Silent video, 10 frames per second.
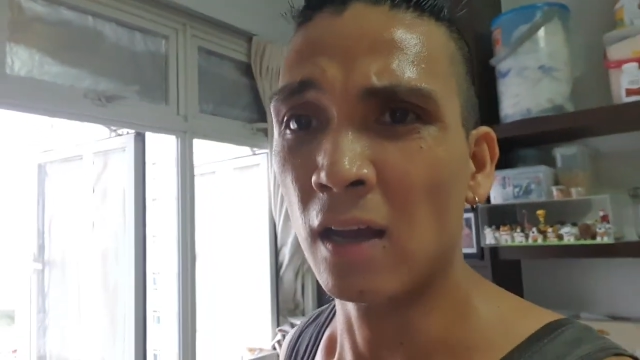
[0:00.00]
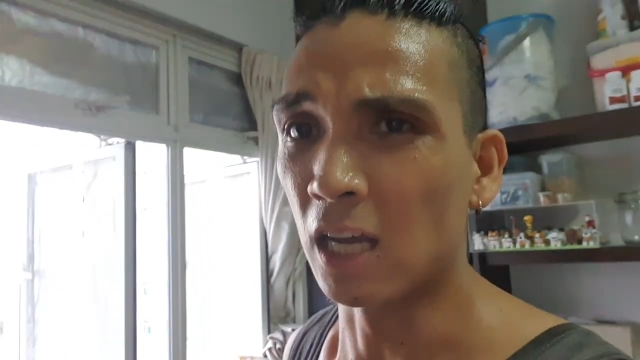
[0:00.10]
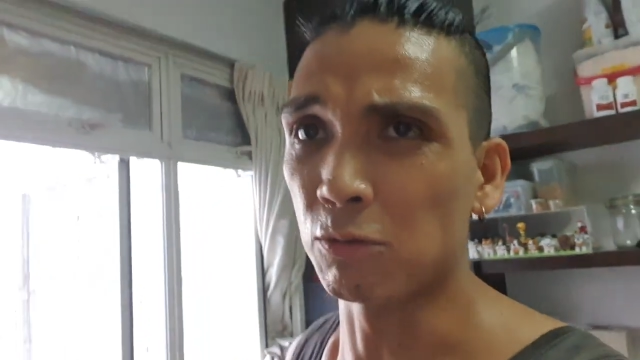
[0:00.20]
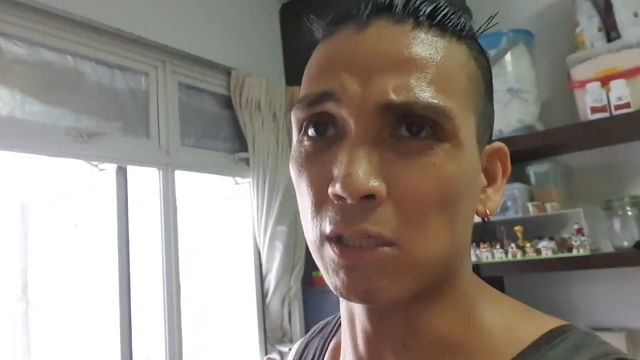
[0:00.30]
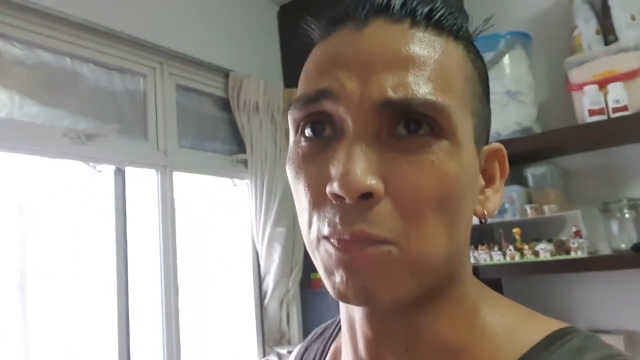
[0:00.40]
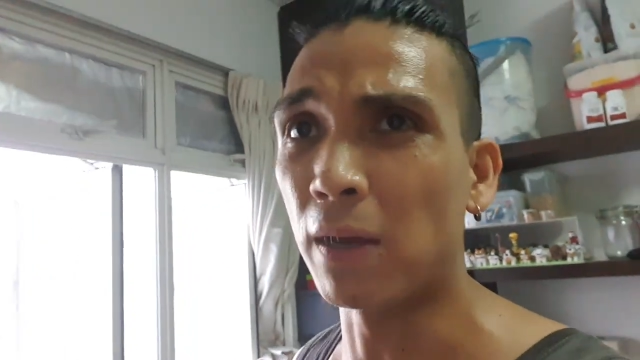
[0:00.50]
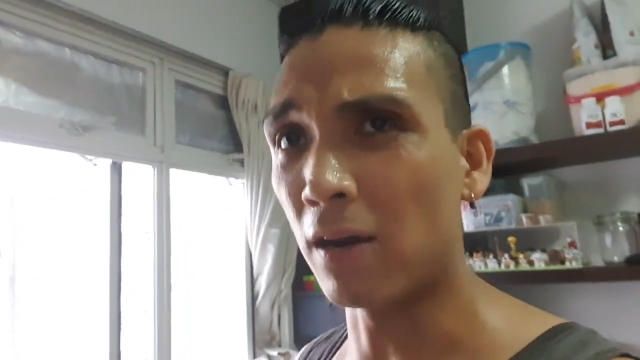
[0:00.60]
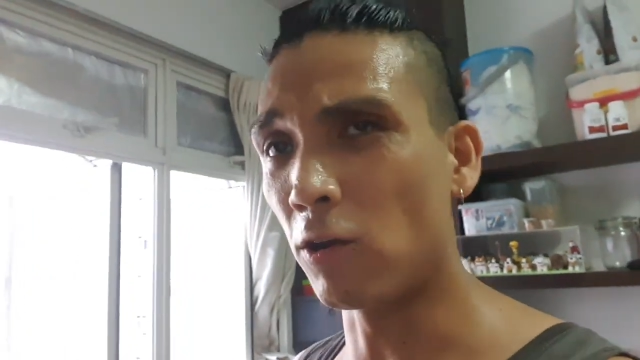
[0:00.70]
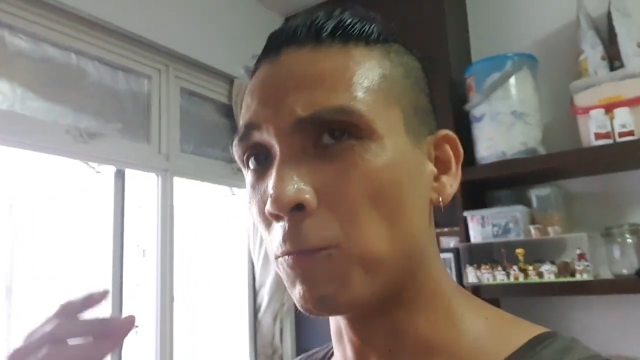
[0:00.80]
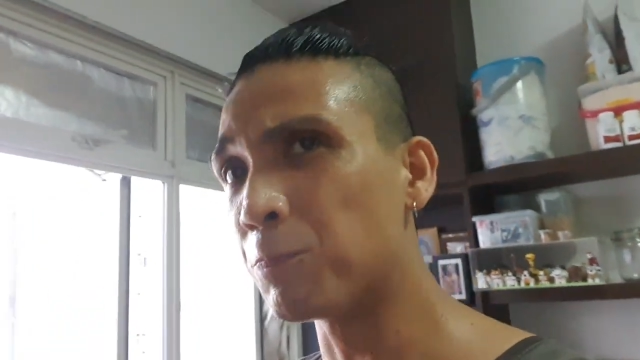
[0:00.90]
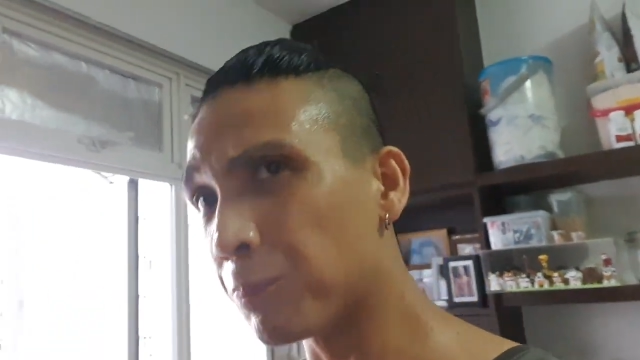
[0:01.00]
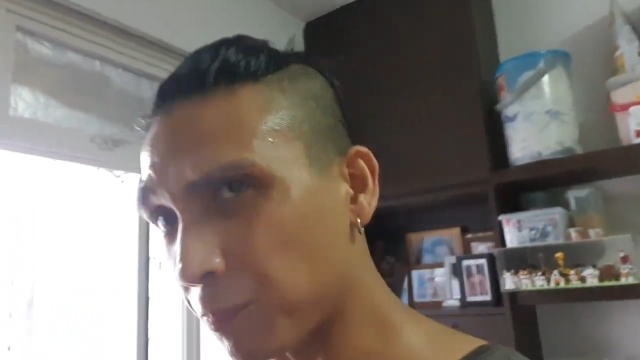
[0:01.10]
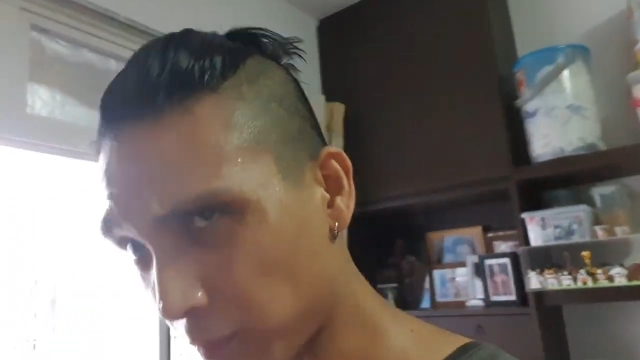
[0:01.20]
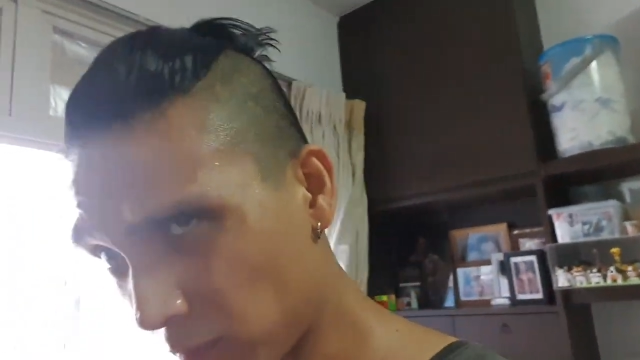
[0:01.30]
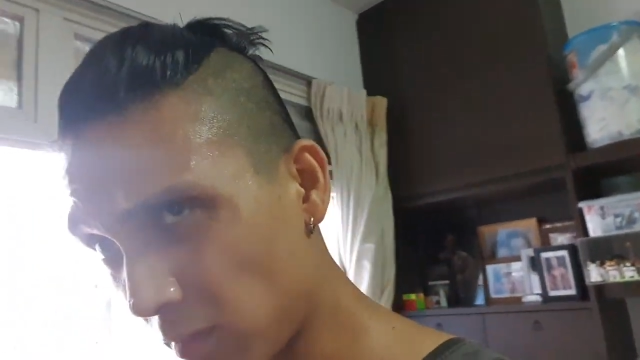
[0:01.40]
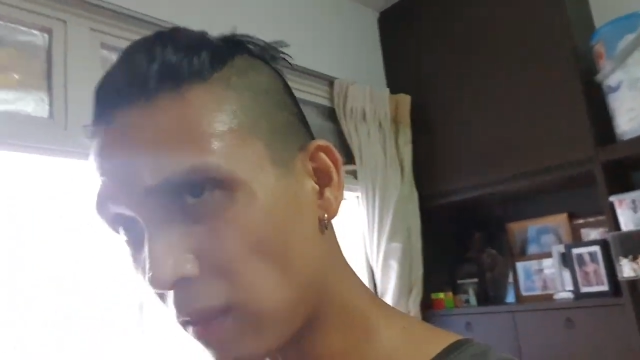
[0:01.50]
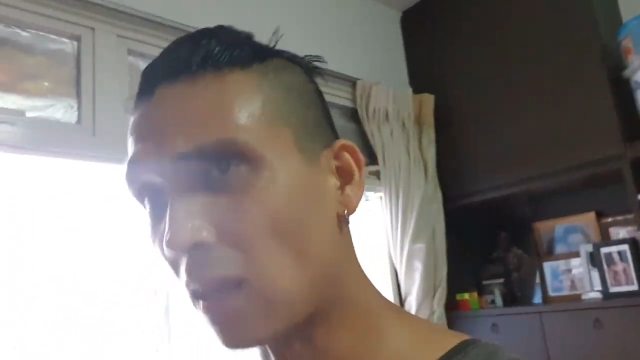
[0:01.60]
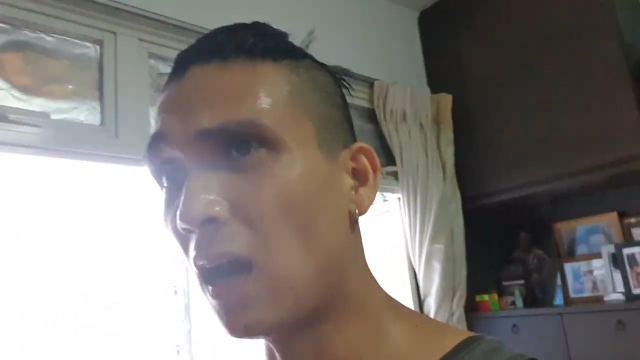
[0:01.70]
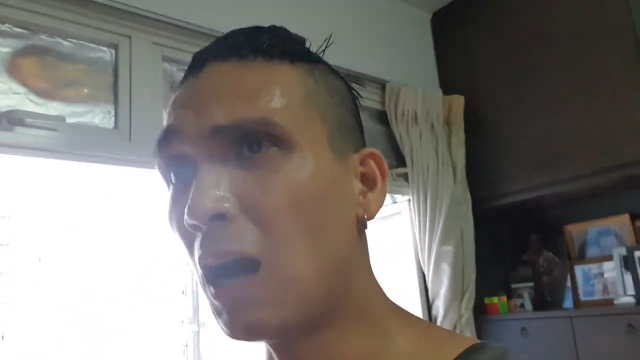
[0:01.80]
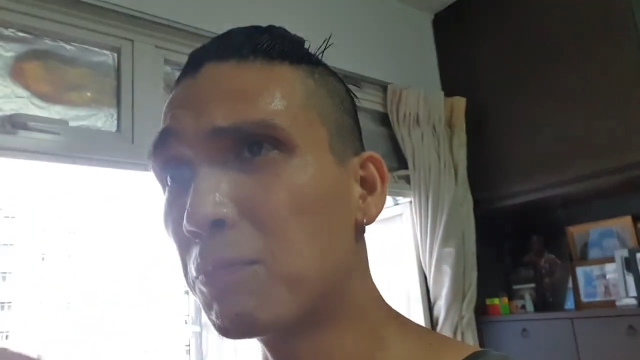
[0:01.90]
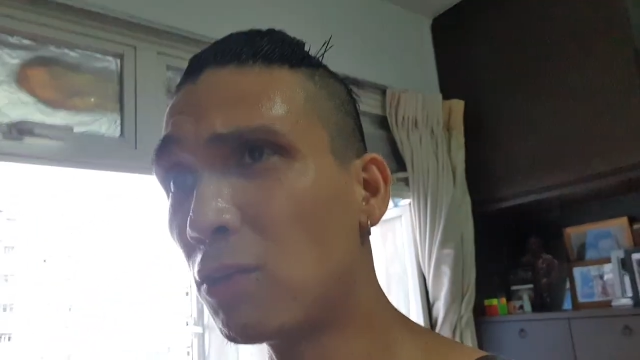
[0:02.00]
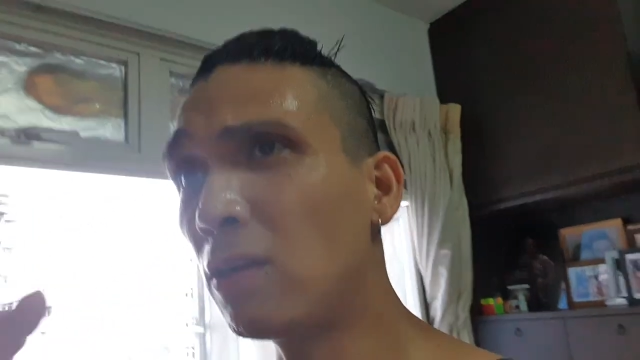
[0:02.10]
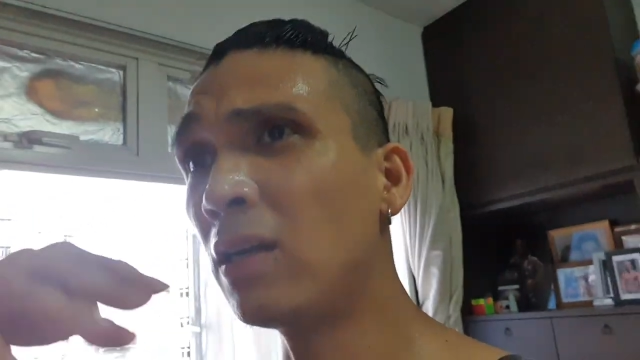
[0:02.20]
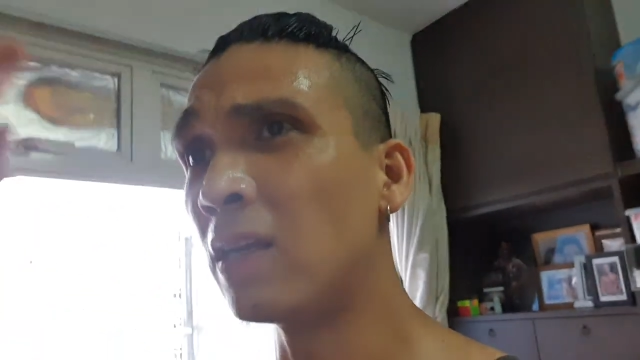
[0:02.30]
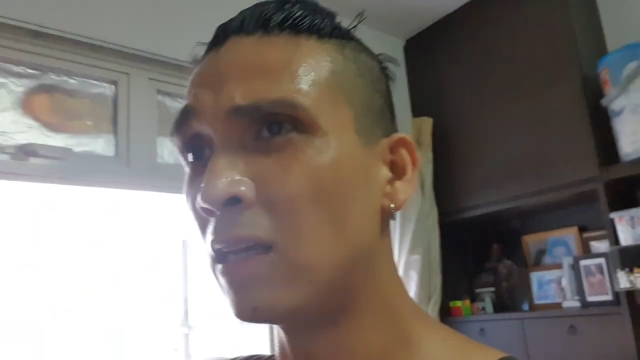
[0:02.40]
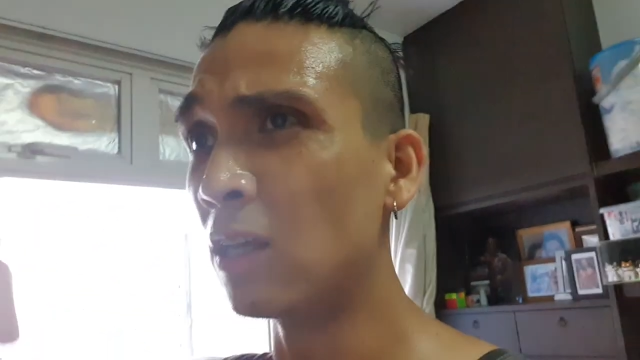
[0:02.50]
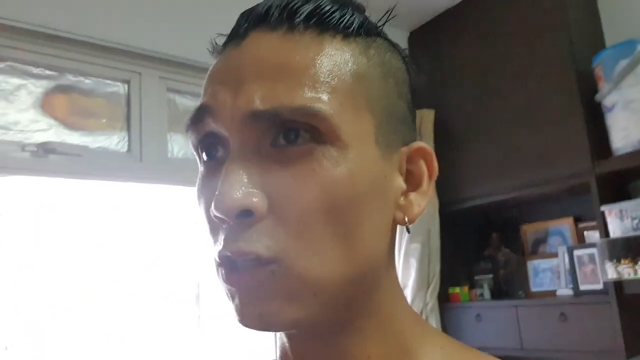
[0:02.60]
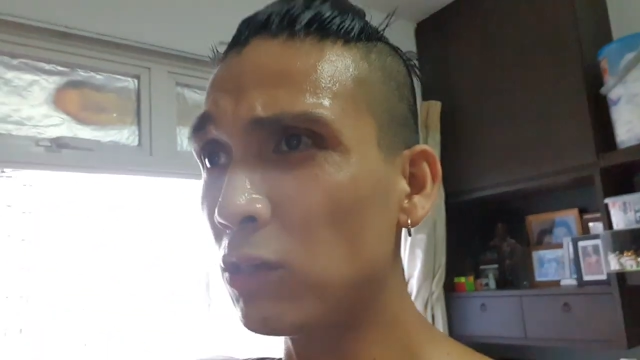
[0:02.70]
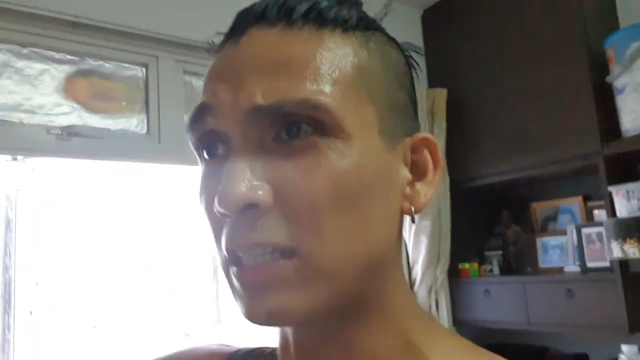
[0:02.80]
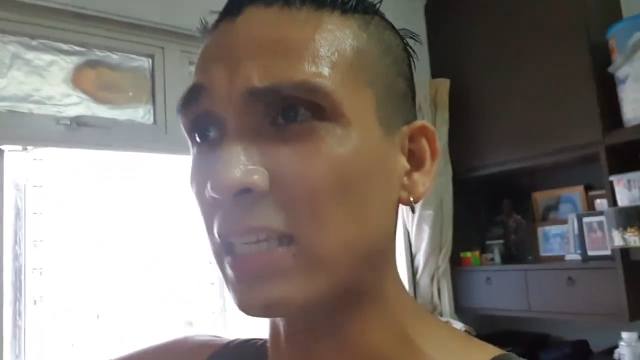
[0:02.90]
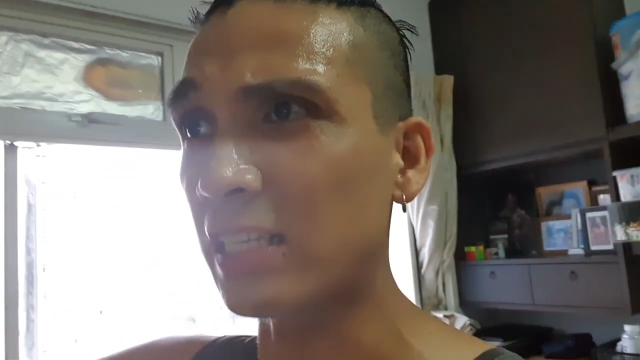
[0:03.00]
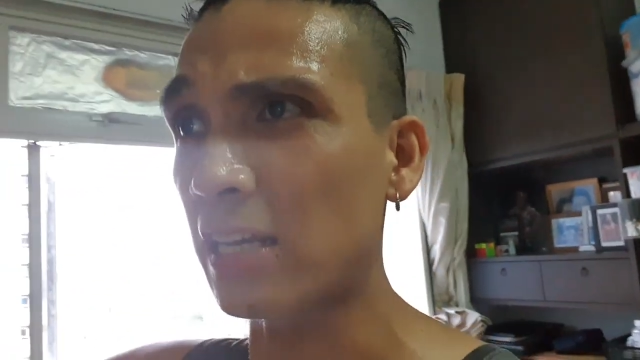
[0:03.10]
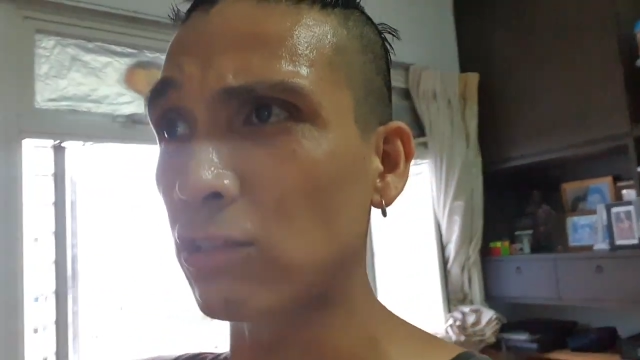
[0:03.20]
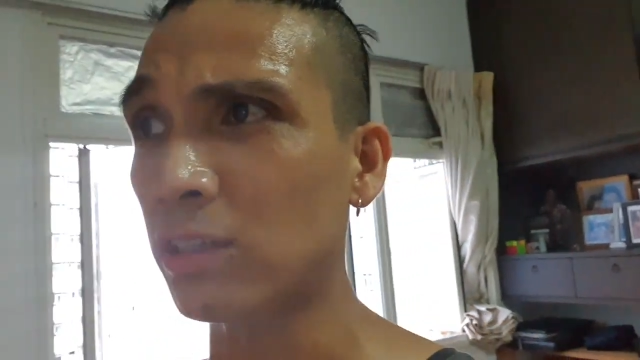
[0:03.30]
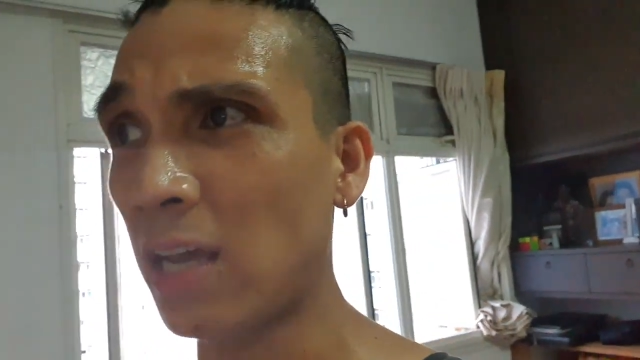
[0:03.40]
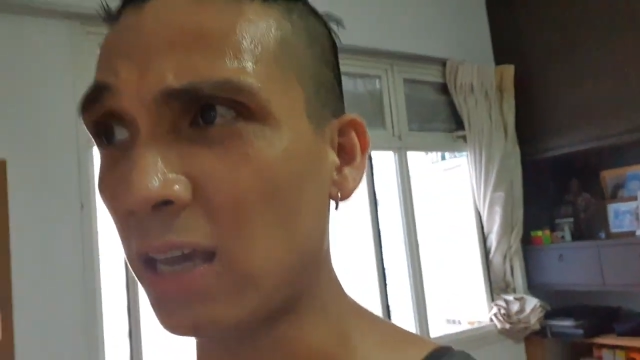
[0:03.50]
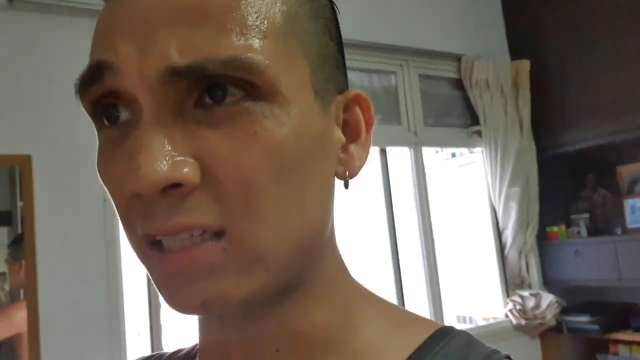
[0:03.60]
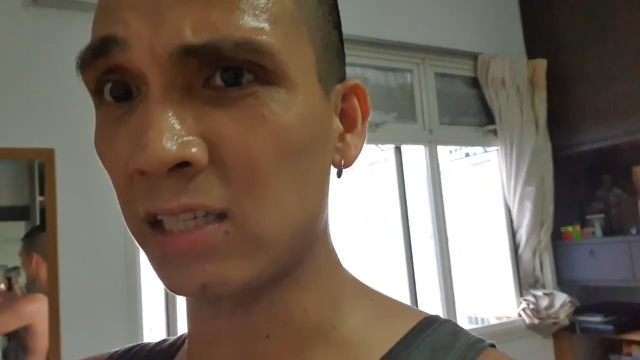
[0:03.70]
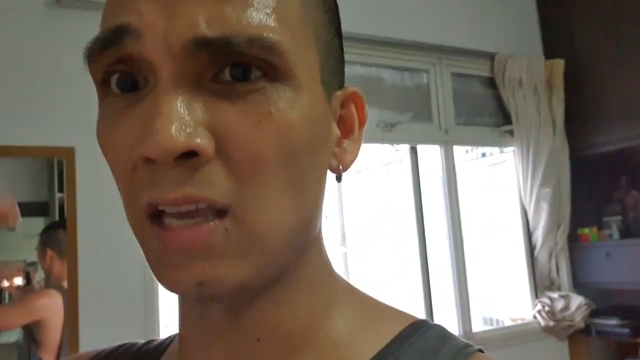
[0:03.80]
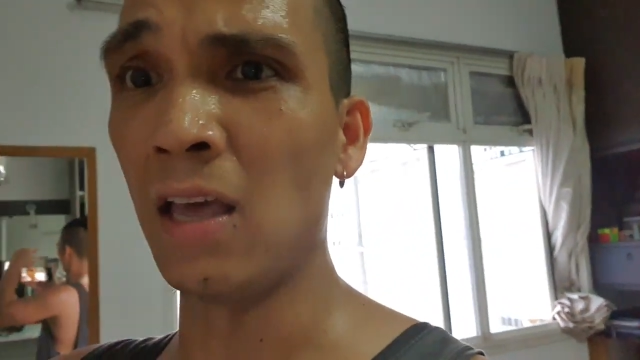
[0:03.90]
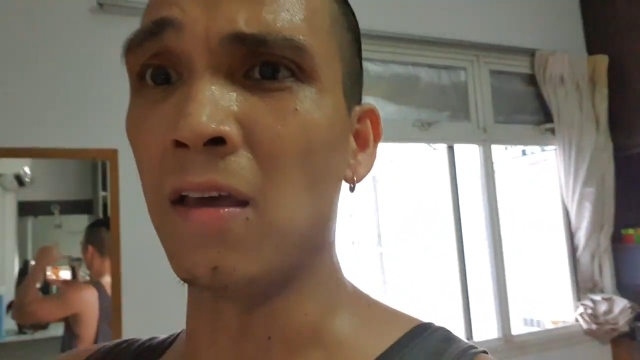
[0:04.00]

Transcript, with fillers: as much, pero After doing the 6 exercise,